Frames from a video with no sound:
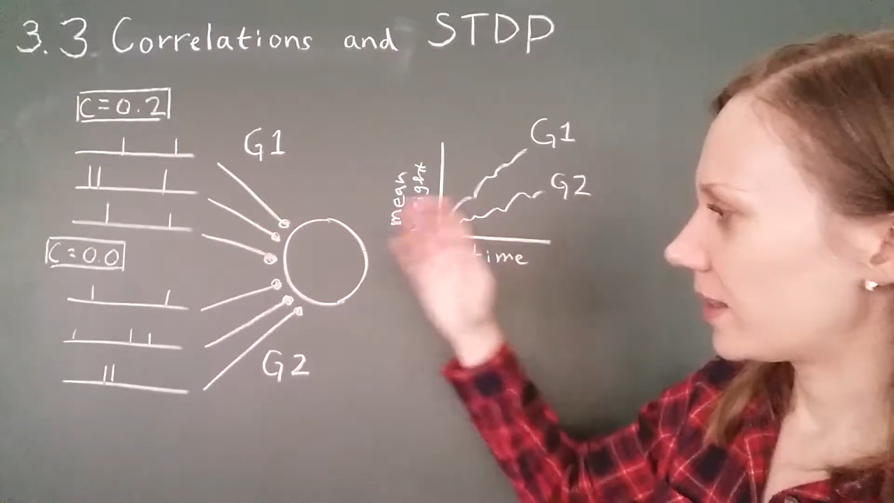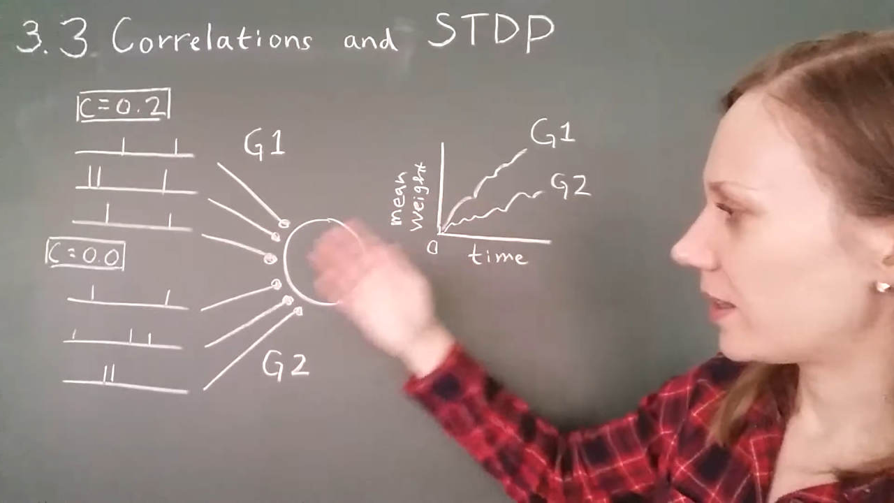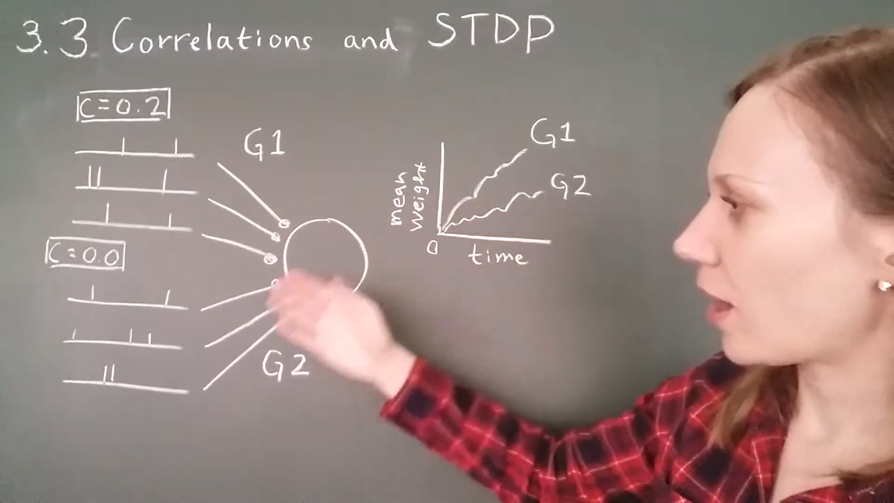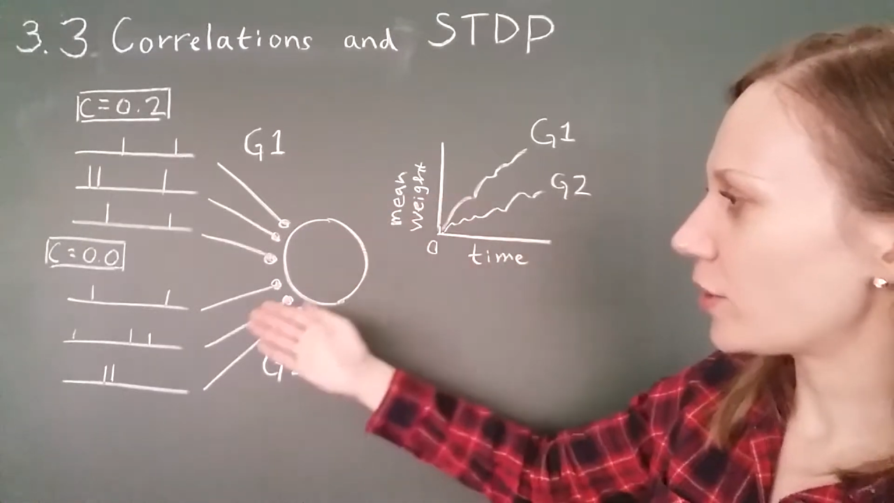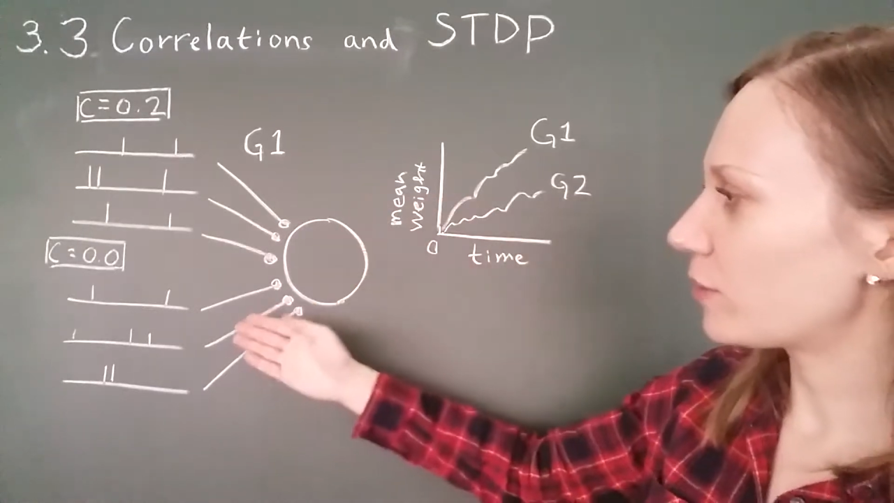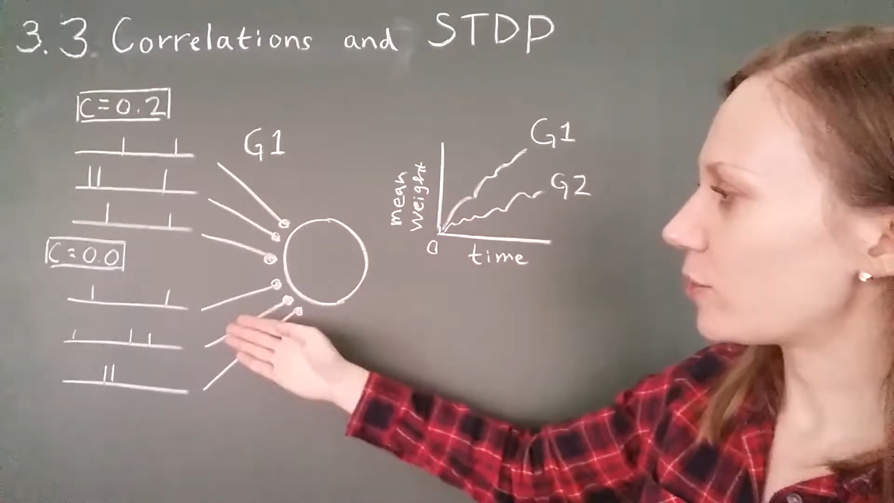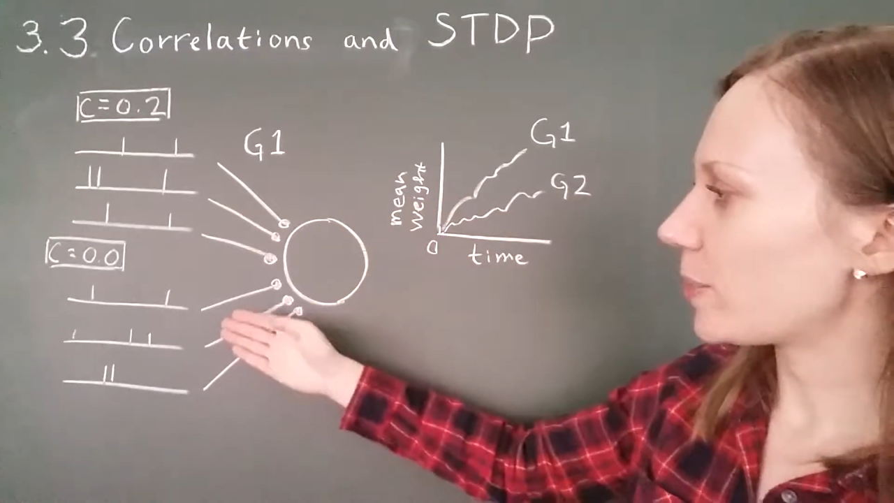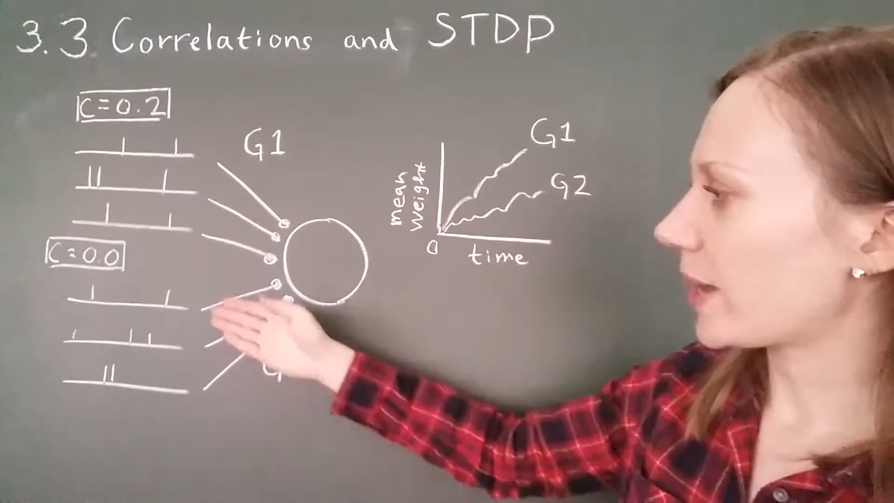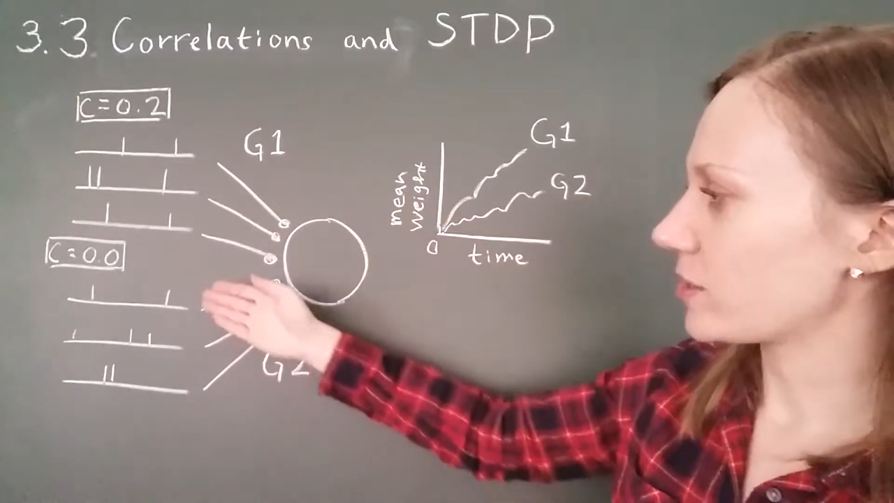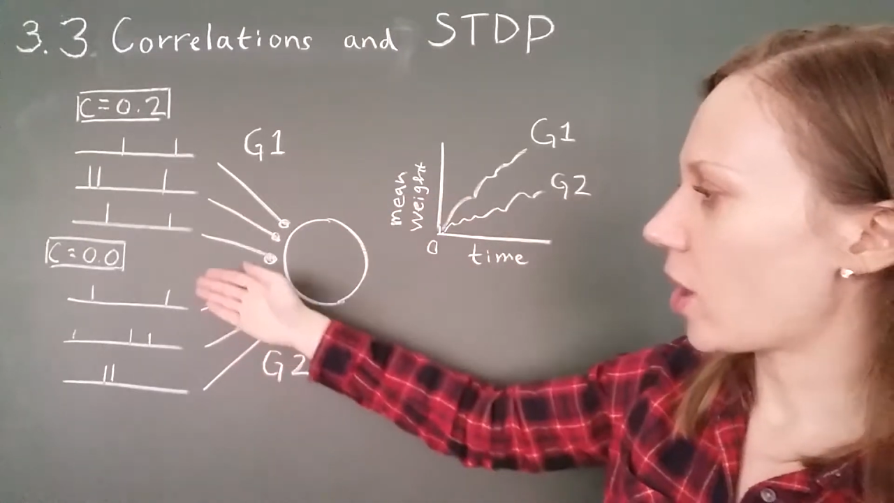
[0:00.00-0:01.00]
The other group
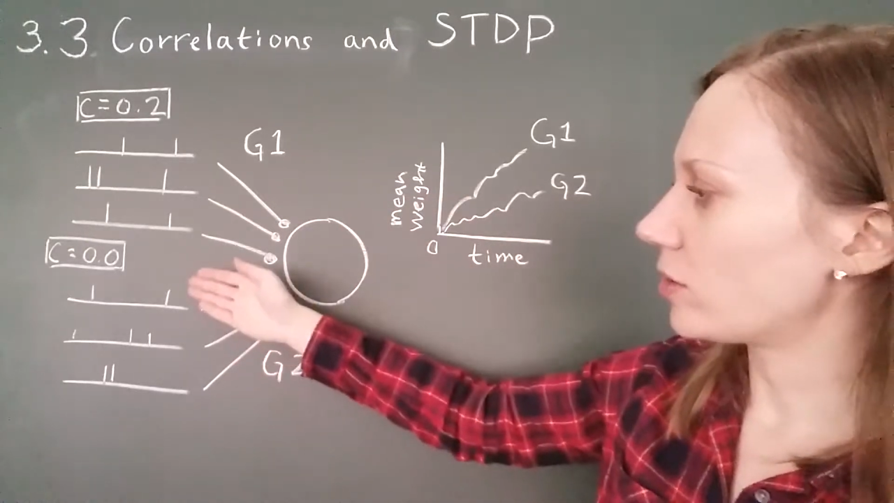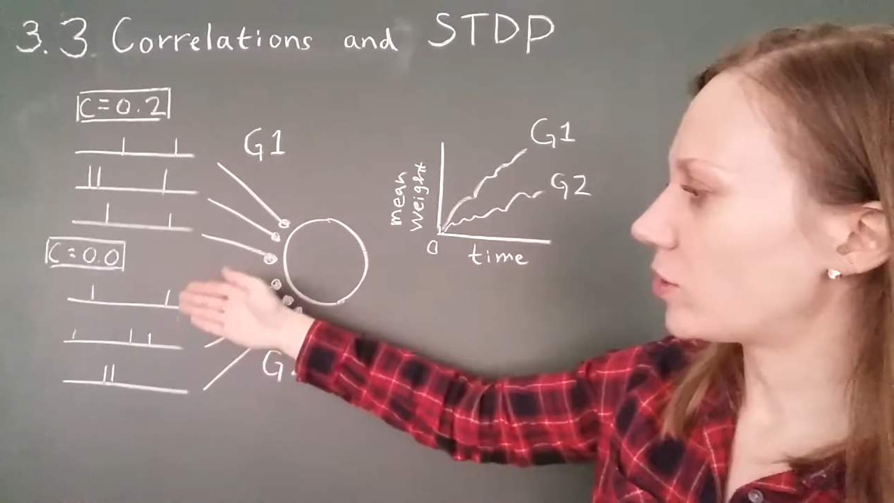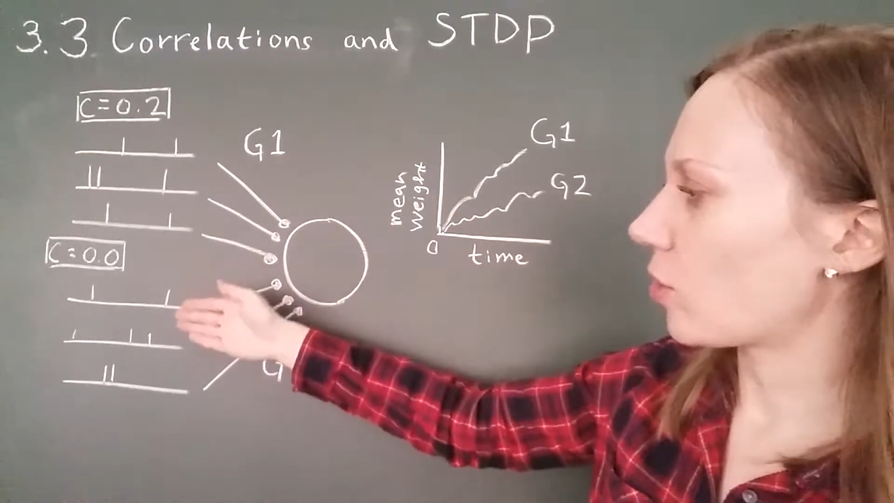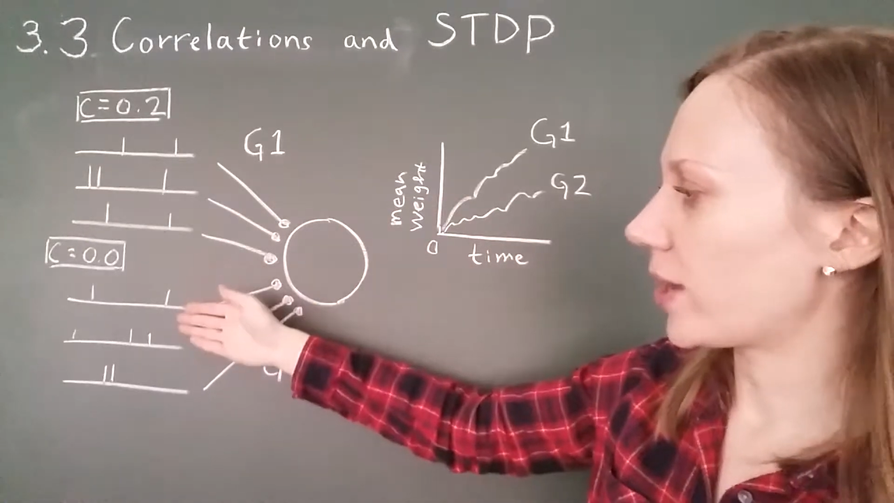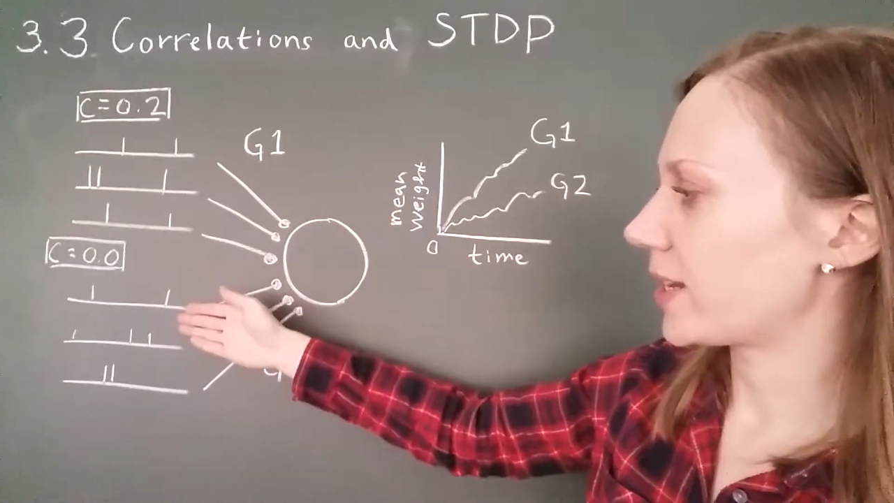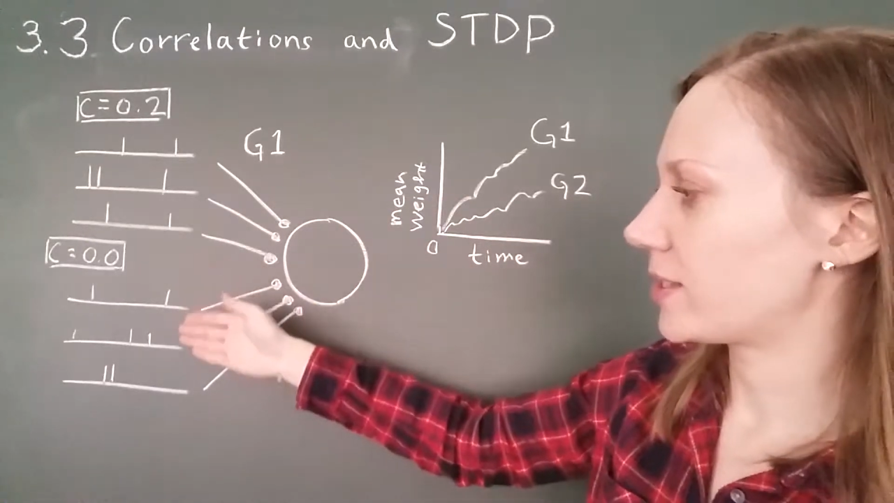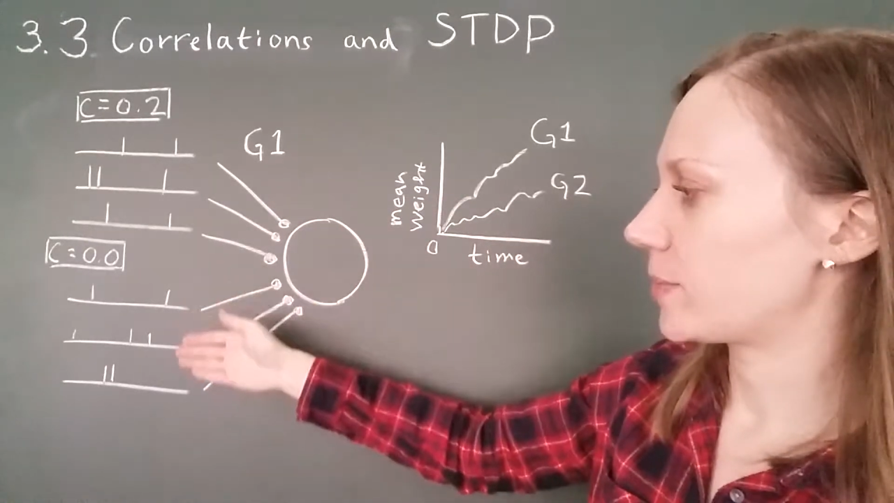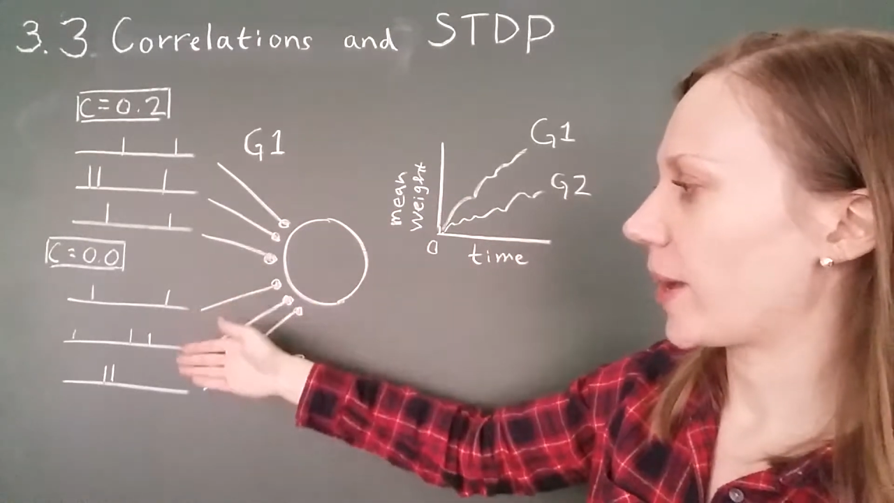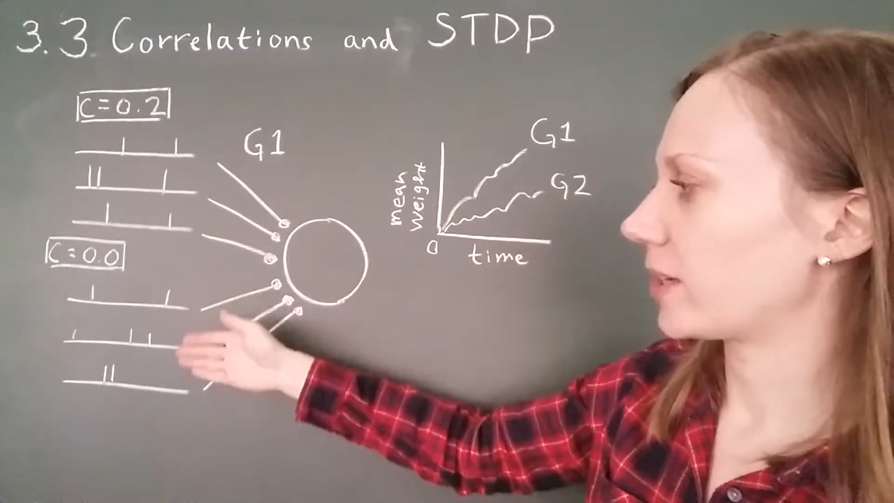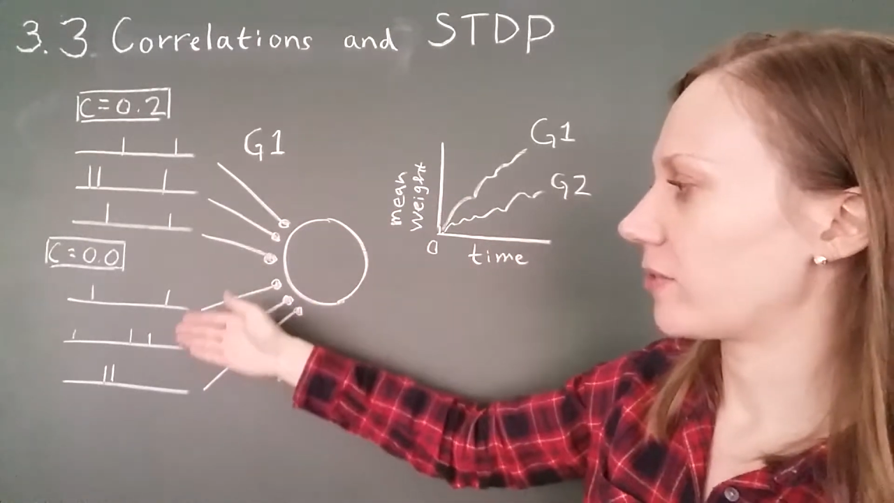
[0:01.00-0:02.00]
has uncorrelated
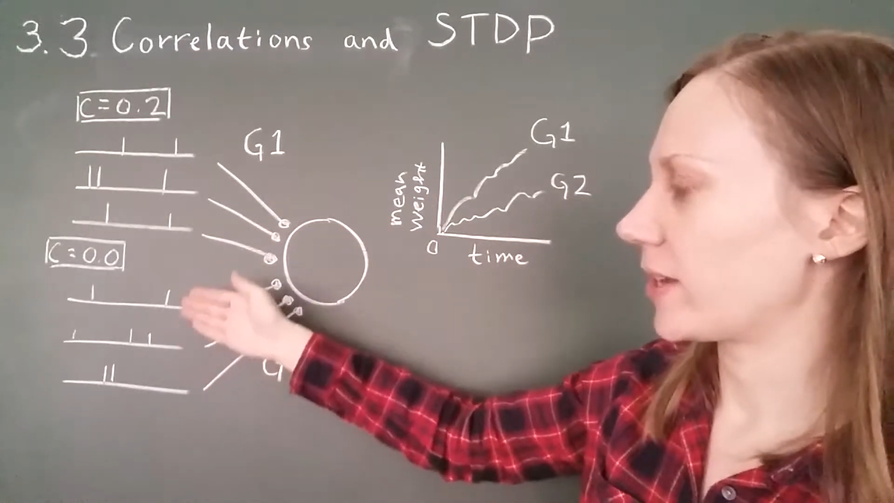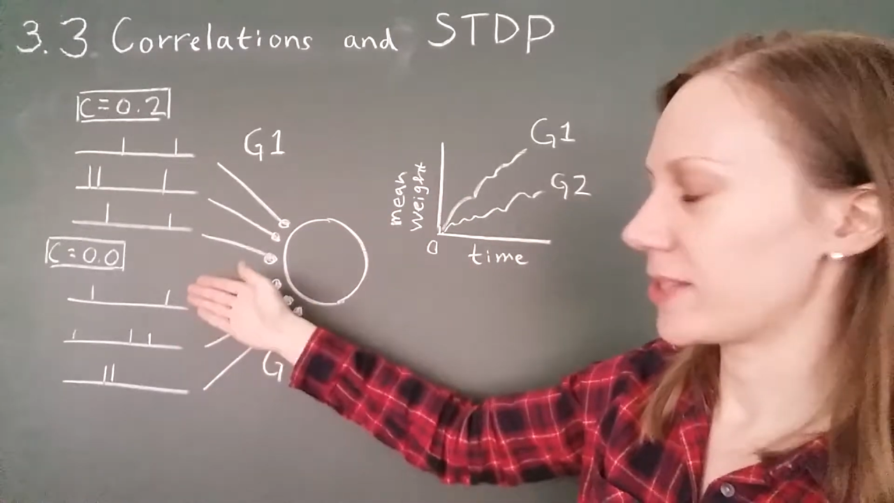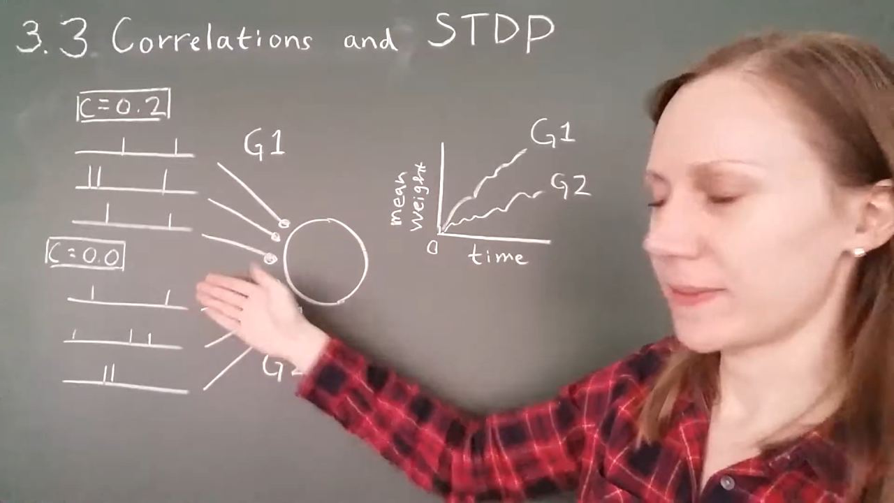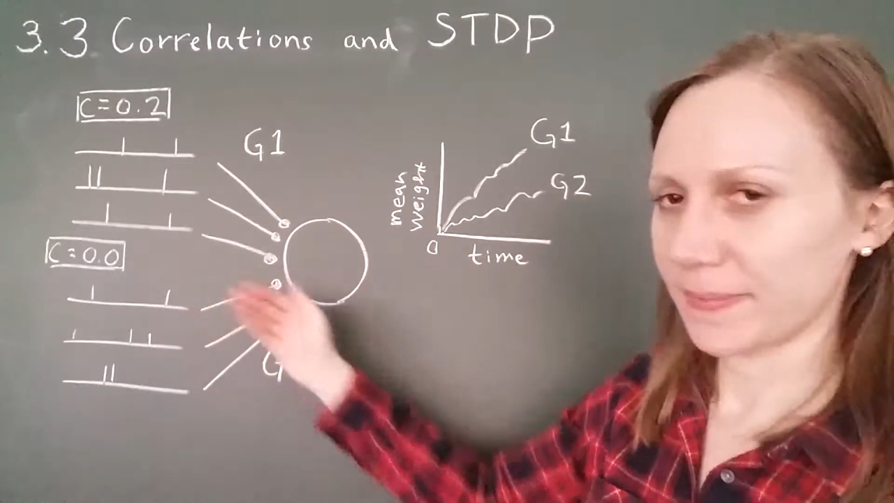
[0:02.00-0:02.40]
spike trains.